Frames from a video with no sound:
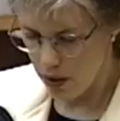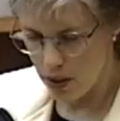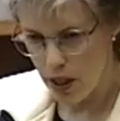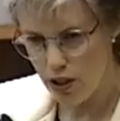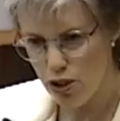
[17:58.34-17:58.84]

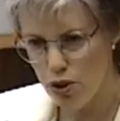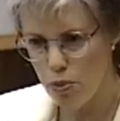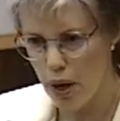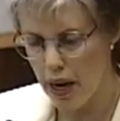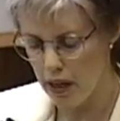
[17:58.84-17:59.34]
test tube
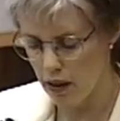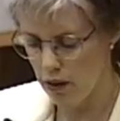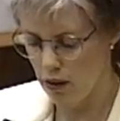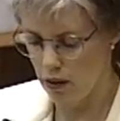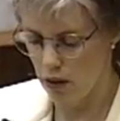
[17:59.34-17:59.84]
rack
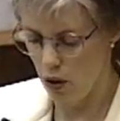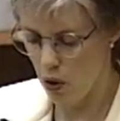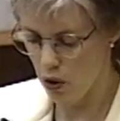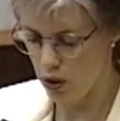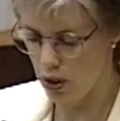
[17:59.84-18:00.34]

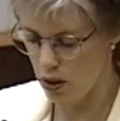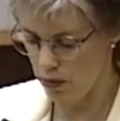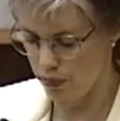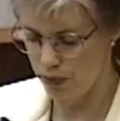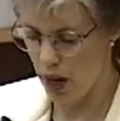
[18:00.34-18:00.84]
holds,
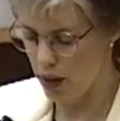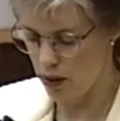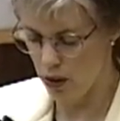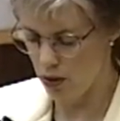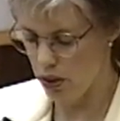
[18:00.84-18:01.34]
I don't
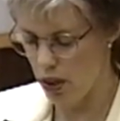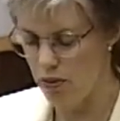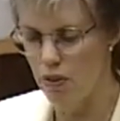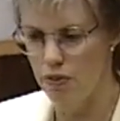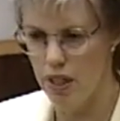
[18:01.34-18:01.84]
know, say
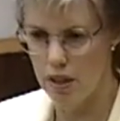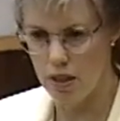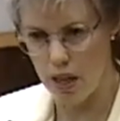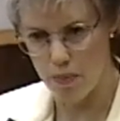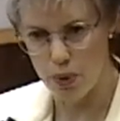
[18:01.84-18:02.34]
15
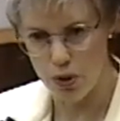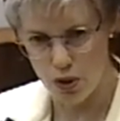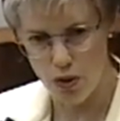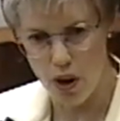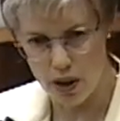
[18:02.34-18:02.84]
samples
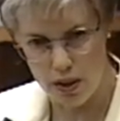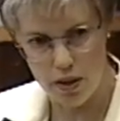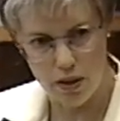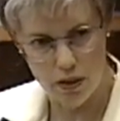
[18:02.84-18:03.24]
across